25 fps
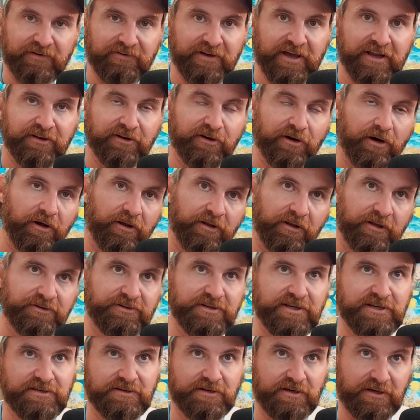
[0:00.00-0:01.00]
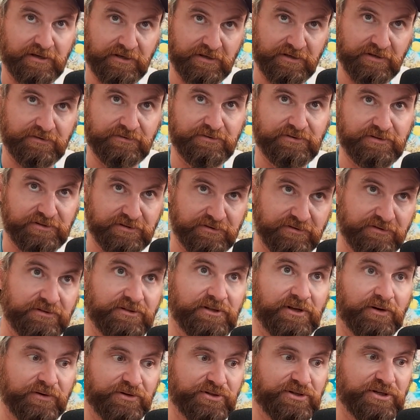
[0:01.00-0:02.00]
call a
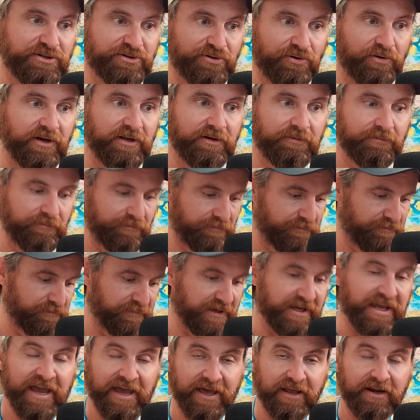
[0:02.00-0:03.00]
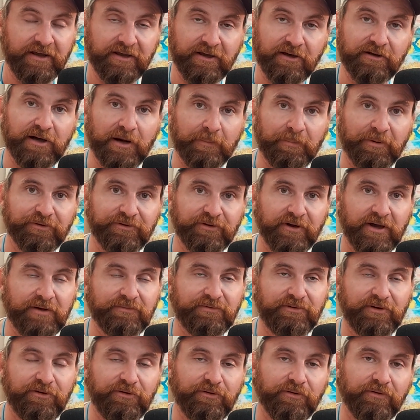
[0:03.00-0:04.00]
Detroit mechanic a couple
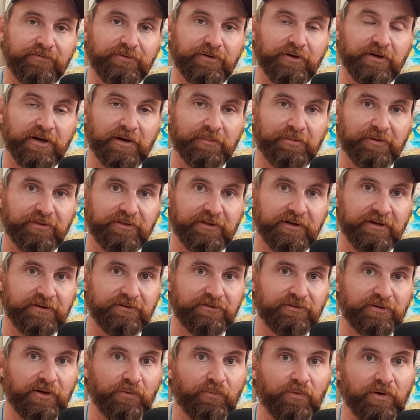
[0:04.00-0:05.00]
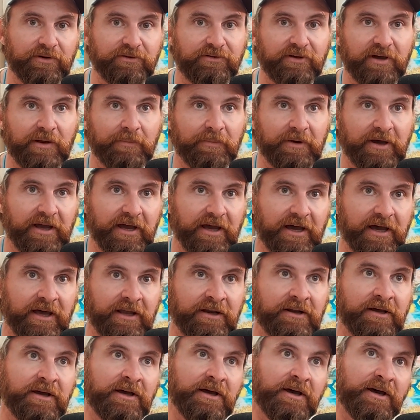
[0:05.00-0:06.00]
times to do a couple things. Like one time I
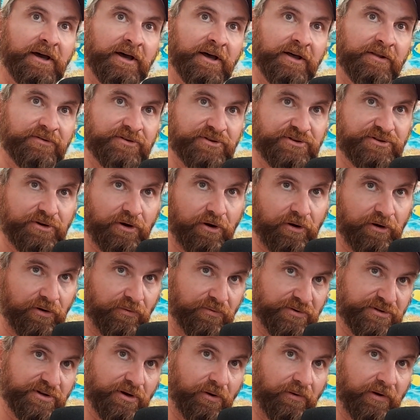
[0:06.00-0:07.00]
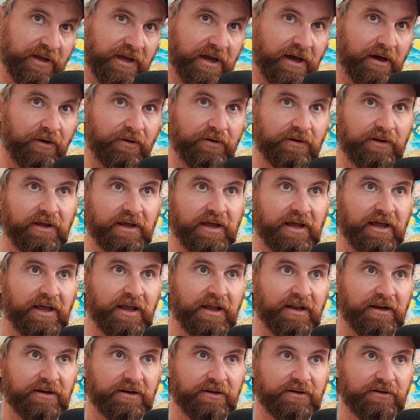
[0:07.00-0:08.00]
had the starter was going out,
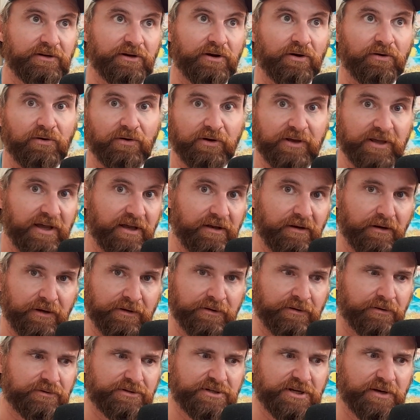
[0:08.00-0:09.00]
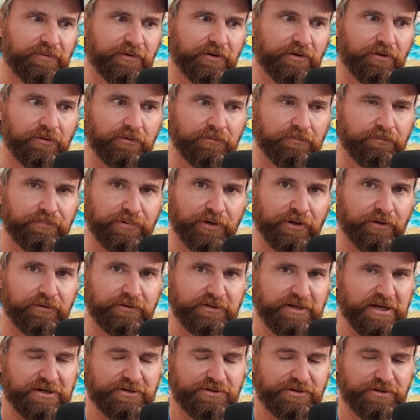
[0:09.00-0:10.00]
and okay, on your typical
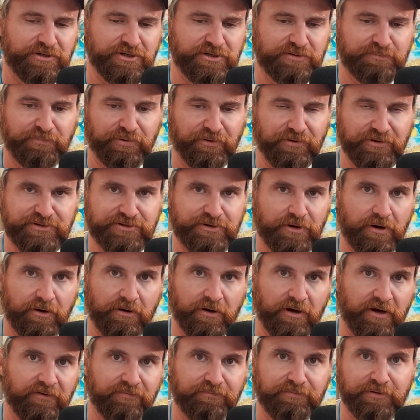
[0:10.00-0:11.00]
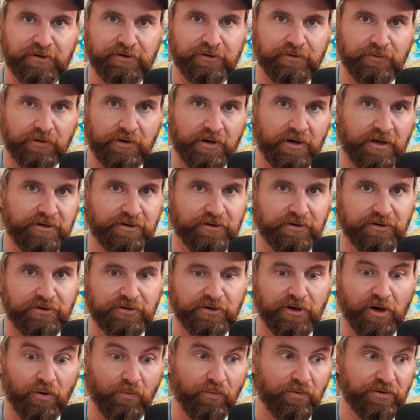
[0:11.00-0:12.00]
boat, yeah, sure, just pull the starter off, put a new one on, you're good
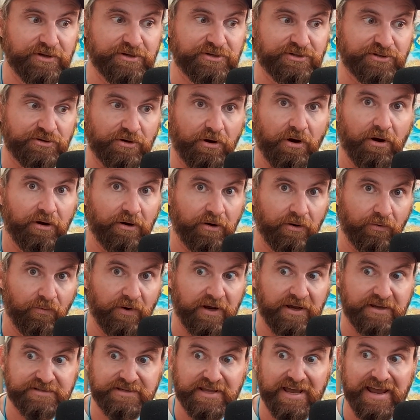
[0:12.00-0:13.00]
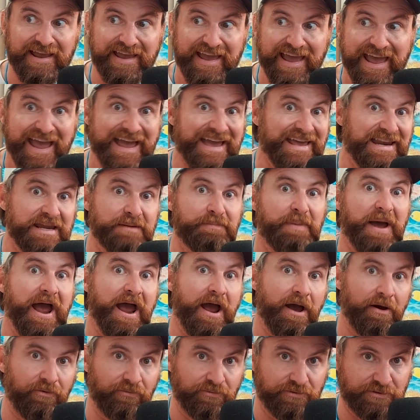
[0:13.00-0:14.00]
to go. Well, this starter weighs like 80
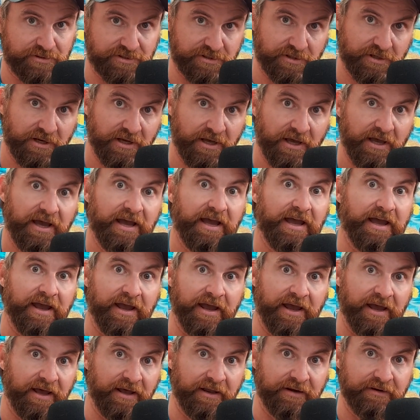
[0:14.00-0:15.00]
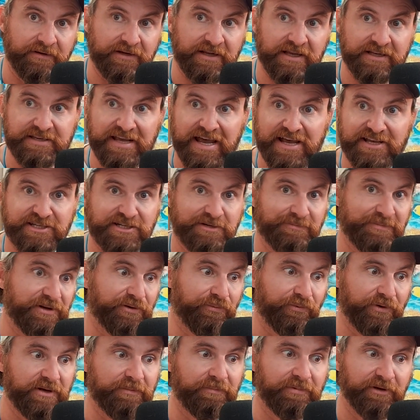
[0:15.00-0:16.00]
pounds and it has to be
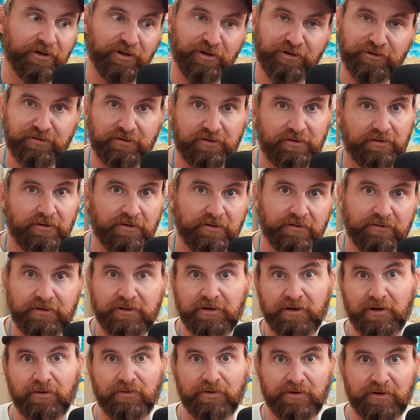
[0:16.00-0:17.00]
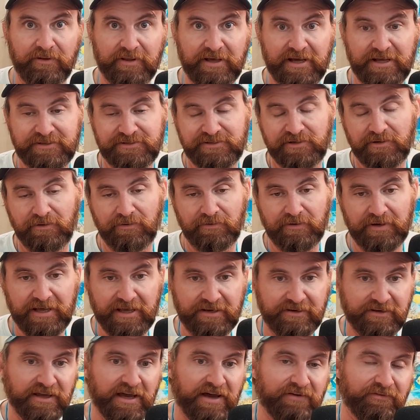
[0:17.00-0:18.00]
rebuilt, and all that. So I
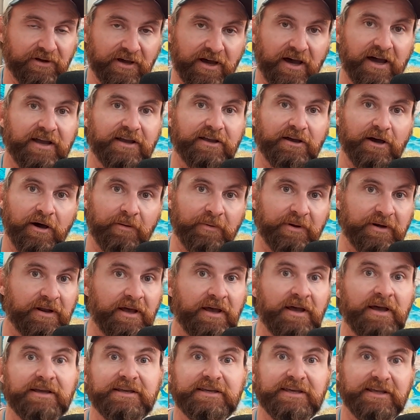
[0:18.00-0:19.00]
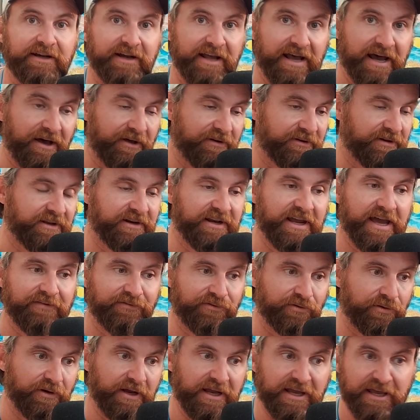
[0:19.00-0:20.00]
had to have a guy come and get it out, and then he had
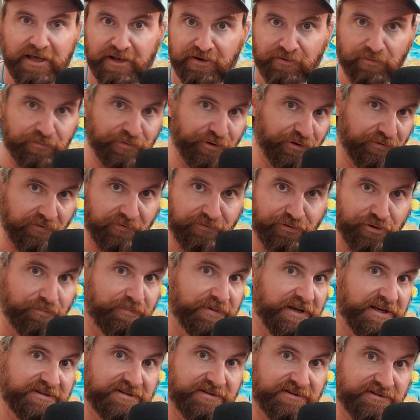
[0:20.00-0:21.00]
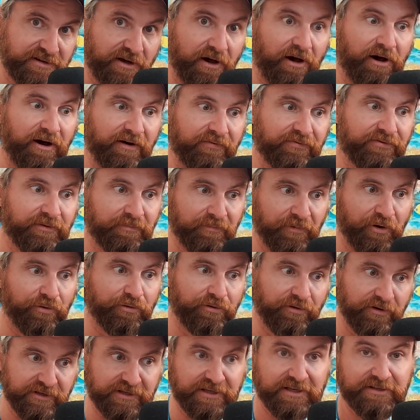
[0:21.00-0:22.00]
to remove a few pieces off the
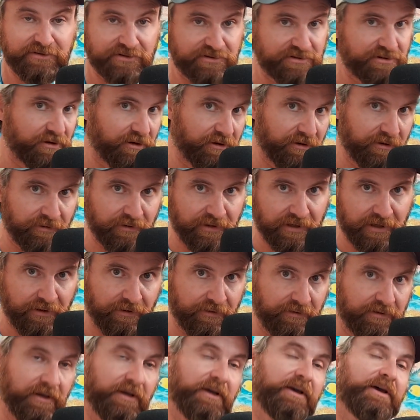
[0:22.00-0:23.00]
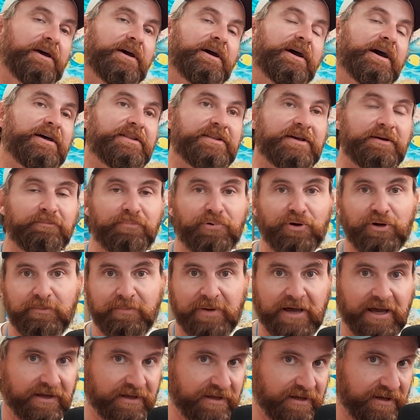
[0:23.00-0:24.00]
motor to get the starter out and then put it
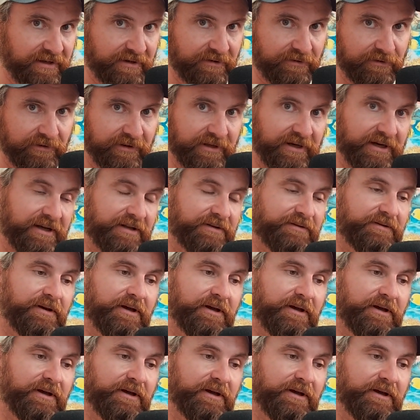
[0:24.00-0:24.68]
back in and all that.